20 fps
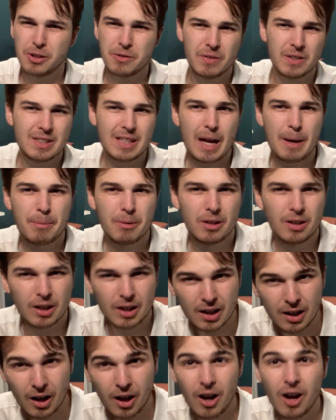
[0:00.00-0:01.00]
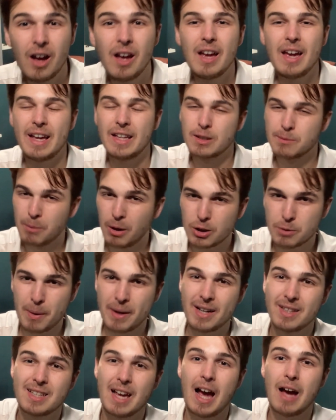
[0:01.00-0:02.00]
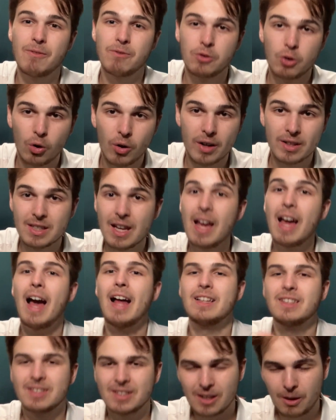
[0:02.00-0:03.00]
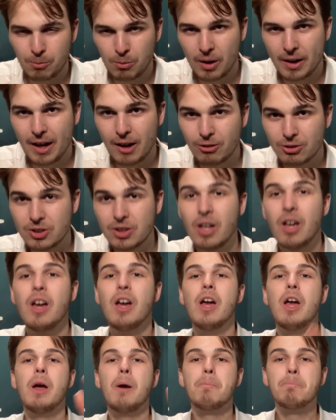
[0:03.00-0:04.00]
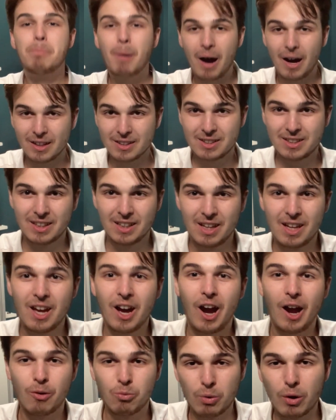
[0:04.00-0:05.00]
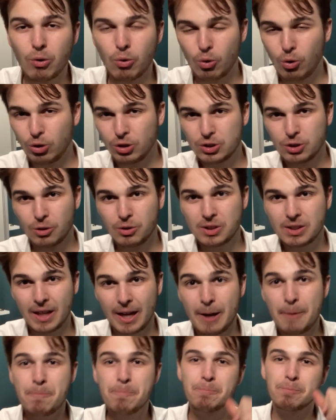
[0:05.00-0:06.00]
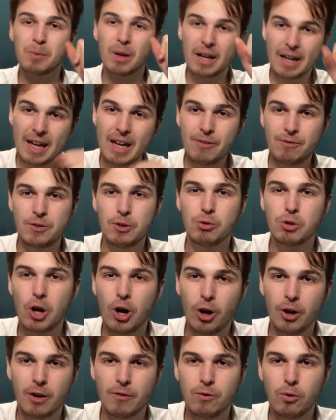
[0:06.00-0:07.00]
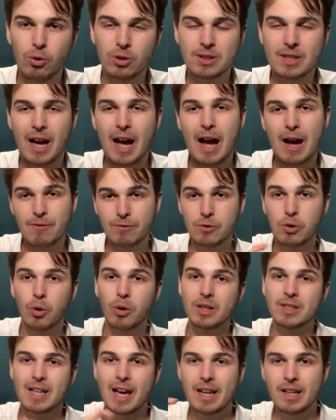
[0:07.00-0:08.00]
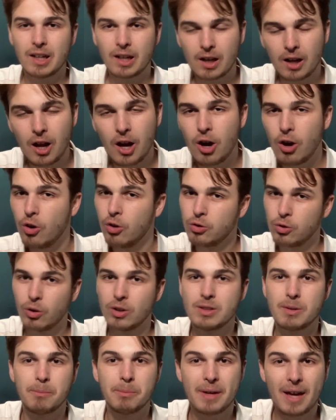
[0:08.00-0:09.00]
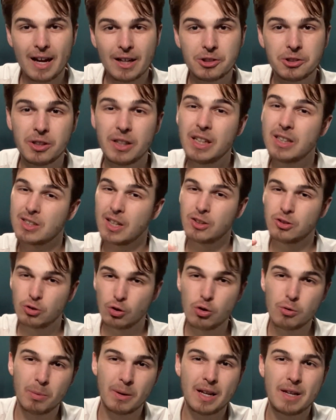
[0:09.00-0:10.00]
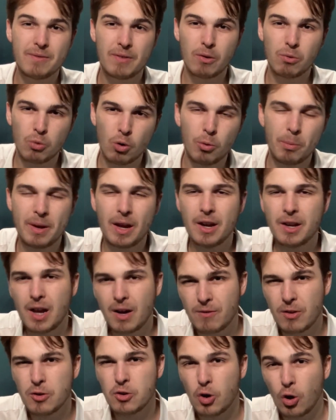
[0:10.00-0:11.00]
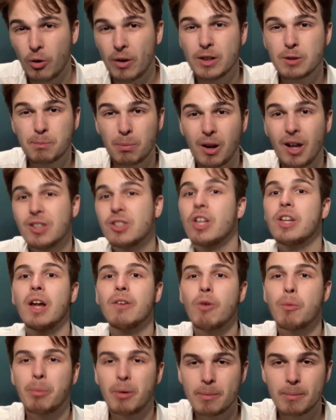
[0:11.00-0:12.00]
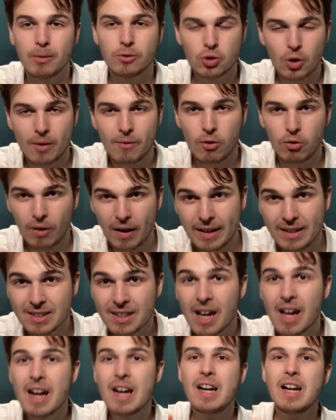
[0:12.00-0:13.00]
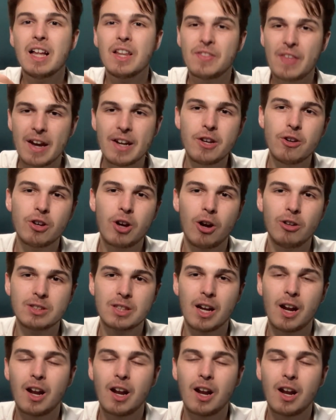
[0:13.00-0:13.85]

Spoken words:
Verstappen, Leclerc. It's much better to have Norris and someone else. But I will also say, if you can't afford to have Norris and Leclerc or Norris and Piastri, because I do believe it will be another Norris plus another premium driver race, then you go to the